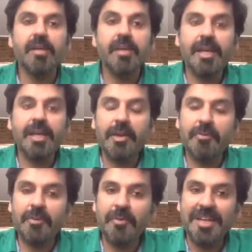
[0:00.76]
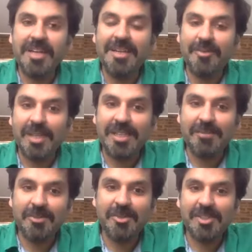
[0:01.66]
Hello, everyone, and welcome
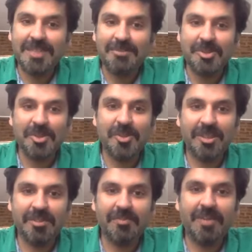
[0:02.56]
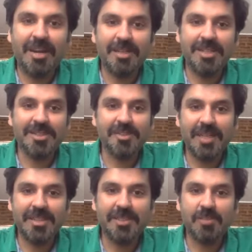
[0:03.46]
to another episode of Founders
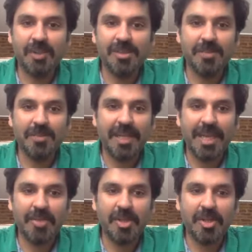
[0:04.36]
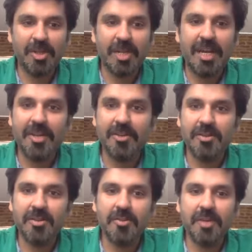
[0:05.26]
Grid, sponsored by Caper.io.
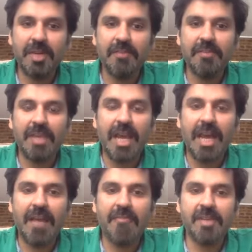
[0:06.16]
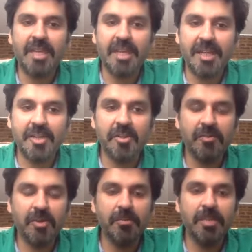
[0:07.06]
Today we have Diego
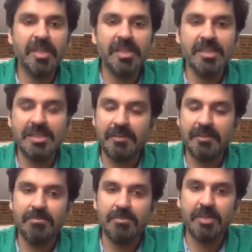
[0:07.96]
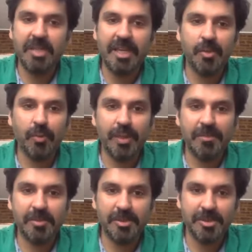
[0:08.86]
from B37. Diego,
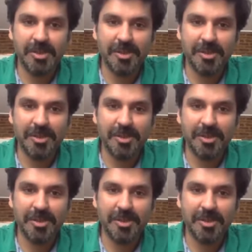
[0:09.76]
welcome to the show.